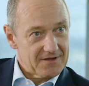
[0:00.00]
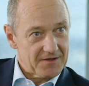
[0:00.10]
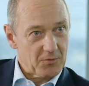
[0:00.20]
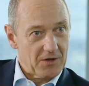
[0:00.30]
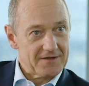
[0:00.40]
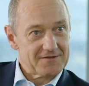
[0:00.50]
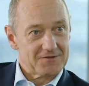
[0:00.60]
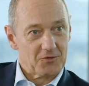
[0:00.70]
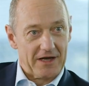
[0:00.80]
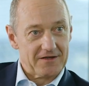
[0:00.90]

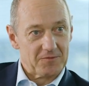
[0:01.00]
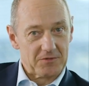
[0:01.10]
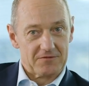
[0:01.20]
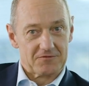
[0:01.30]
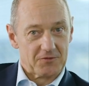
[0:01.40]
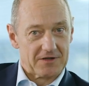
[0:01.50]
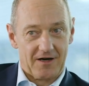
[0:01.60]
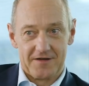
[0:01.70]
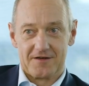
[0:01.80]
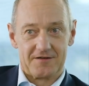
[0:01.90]
Otherwise, you end up in doing
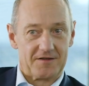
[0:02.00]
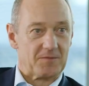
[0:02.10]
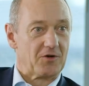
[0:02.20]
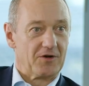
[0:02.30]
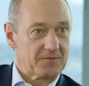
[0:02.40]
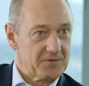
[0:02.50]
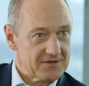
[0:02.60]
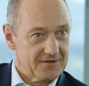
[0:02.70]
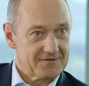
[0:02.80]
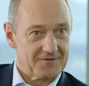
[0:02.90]
either another product
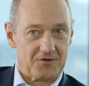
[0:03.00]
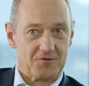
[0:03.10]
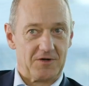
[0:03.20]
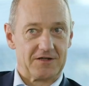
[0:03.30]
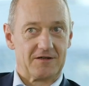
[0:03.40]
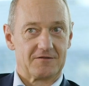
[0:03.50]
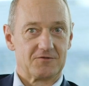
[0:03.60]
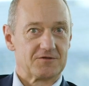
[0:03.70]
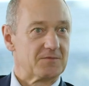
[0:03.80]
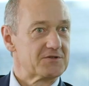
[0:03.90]
business or you might
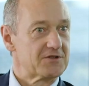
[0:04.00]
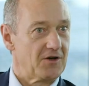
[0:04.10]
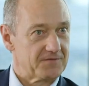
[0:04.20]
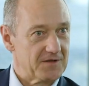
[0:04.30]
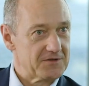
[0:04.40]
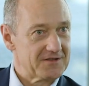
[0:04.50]
do some software